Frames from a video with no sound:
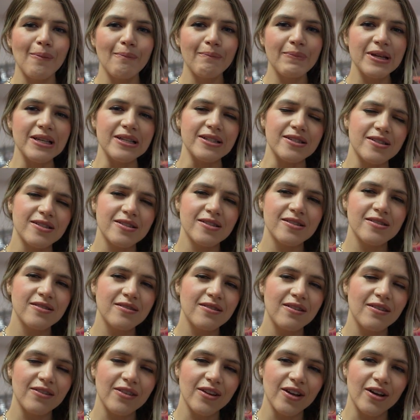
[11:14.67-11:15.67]
Peace,
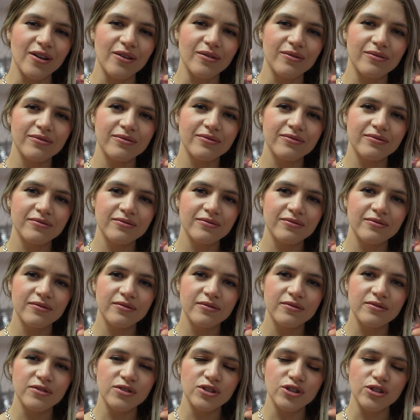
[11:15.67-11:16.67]
love,
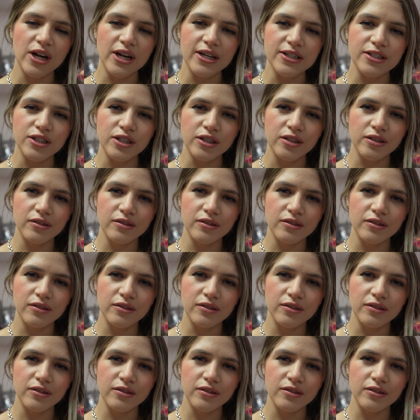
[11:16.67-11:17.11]
traction.